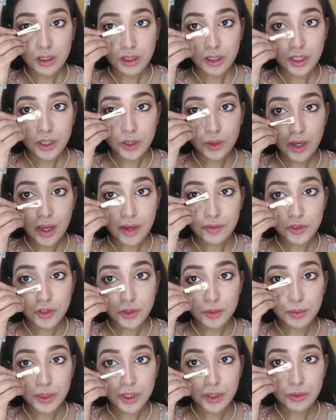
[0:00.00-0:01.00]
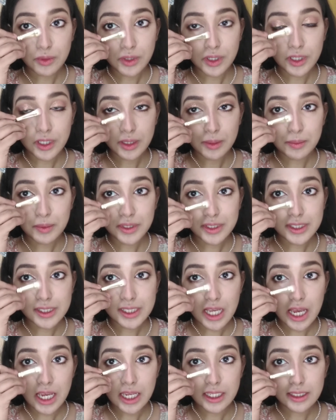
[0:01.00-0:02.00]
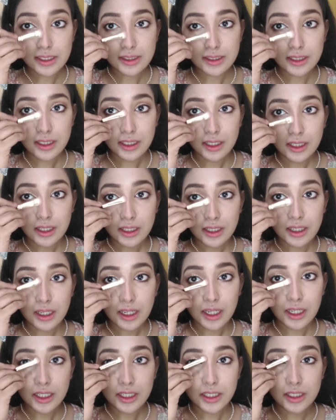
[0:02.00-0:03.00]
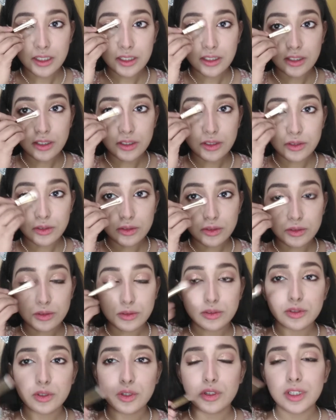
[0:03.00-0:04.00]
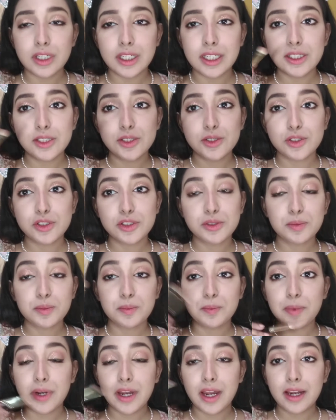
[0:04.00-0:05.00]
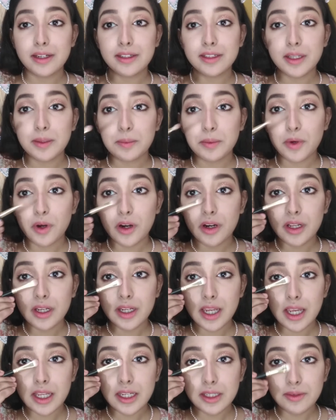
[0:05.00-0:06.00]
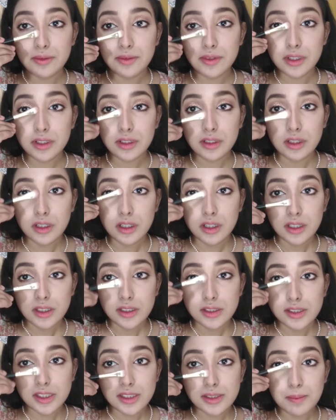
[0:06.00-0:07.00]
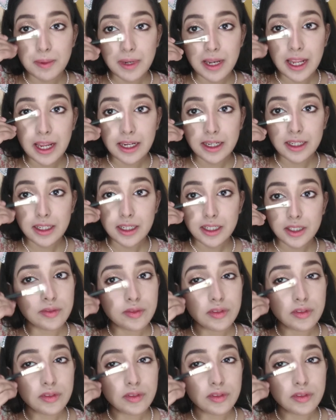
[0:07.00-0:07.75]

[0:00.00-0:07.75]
You have to be very precise, like you don't need to spread the product anywhere, just blend it.